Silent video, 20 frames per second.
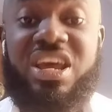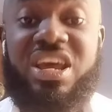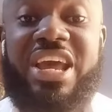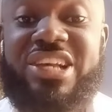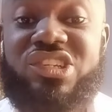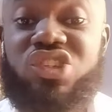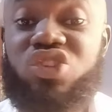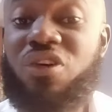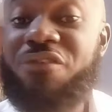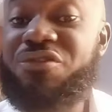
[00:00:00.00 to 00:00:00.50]

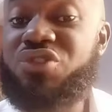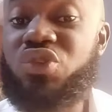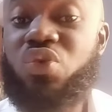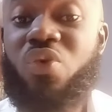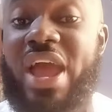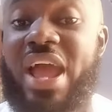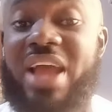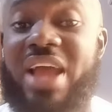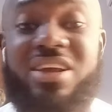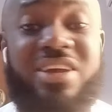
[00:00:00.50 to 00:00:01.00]
a
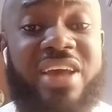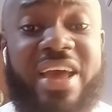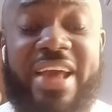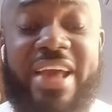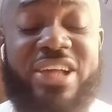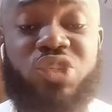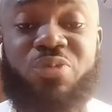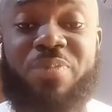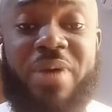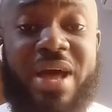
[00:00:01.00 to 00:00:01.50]
software
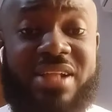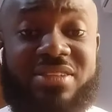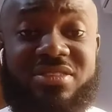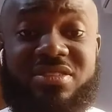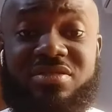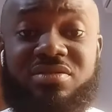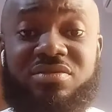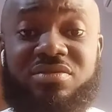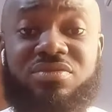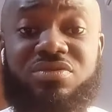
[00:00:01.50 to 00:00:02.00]
expert,
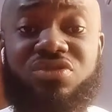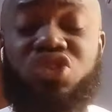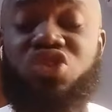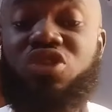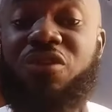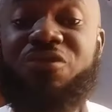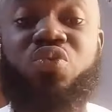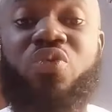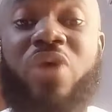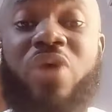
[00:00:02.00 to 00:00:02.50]

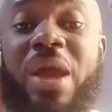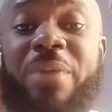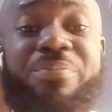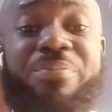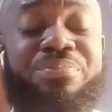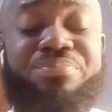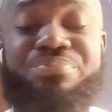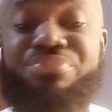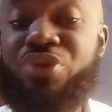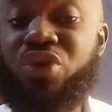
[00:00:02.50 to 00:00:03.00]
software
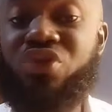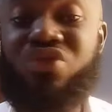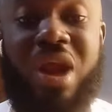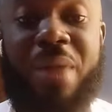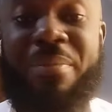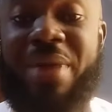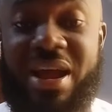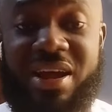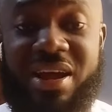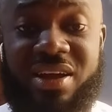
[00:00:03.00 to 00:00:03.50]

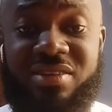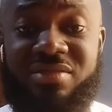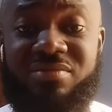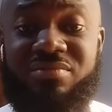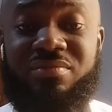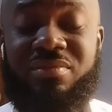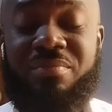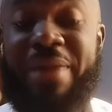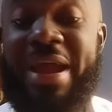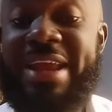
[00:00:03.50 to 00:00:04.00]
programmer
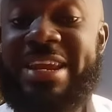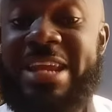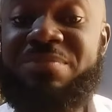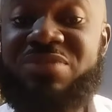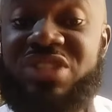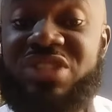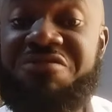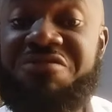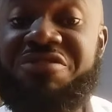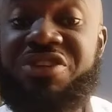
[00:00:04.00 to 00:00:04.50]
by
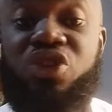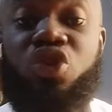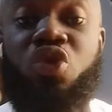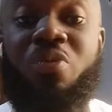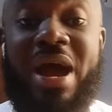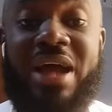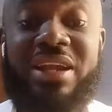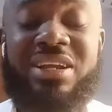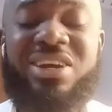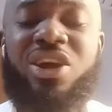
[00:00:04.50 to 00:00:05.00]
name David
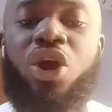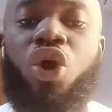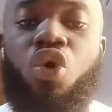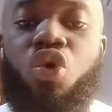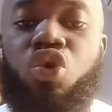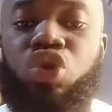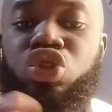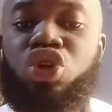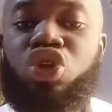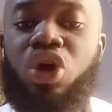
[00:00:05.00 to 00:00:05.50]
Newman,
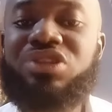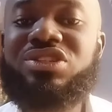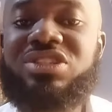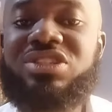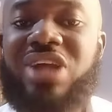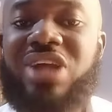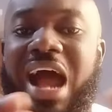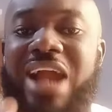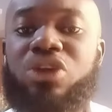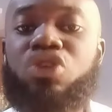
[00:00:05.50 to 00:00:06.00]
who taught
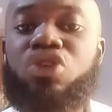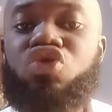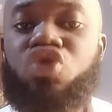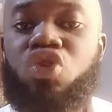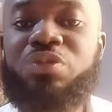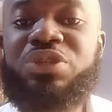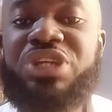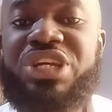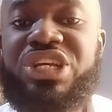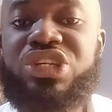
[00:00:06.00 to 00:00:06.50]
and
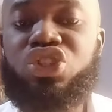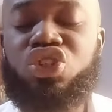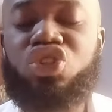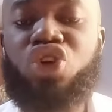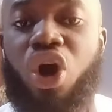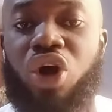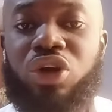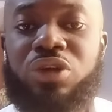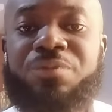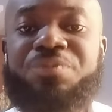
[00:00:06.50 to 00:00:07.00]
groomed his
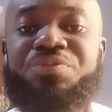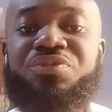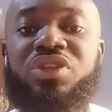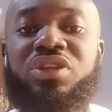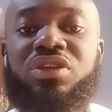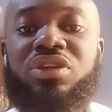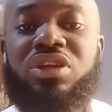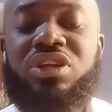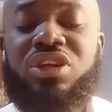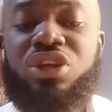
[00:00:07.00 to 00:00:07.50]
son
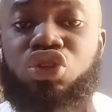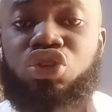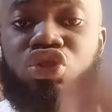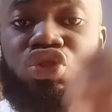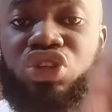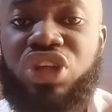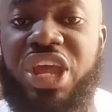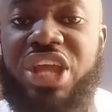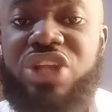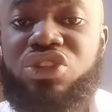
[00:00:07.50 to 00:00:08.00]

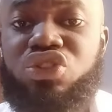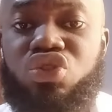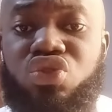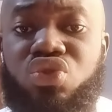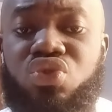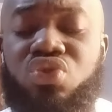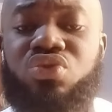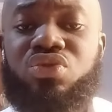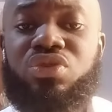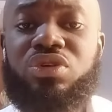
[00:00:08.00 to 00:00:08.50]

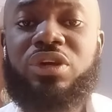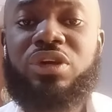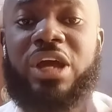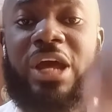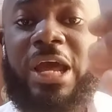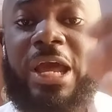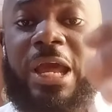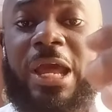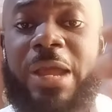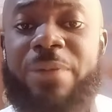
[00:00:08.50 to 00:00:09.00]
into,
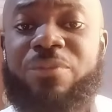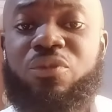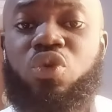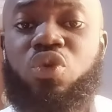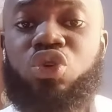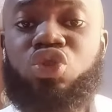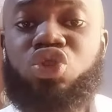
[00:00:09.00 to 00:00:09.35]
and